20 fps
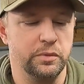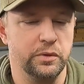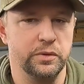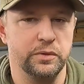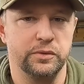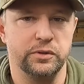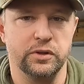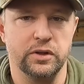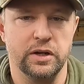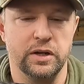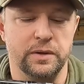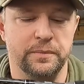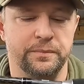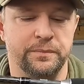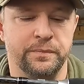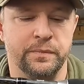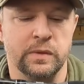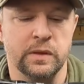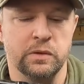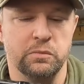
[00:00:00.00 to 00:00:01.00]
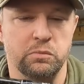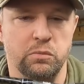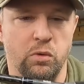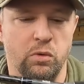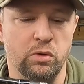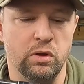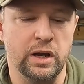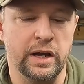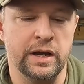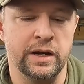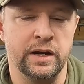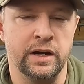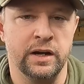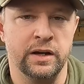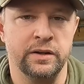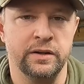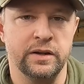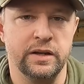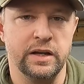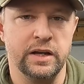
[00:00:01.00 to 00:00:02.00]
put more line
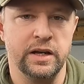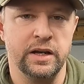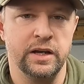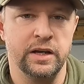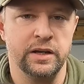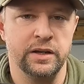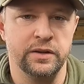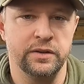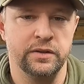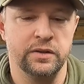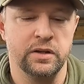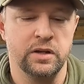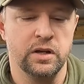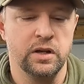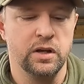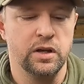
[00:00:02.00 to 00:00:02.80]
on, and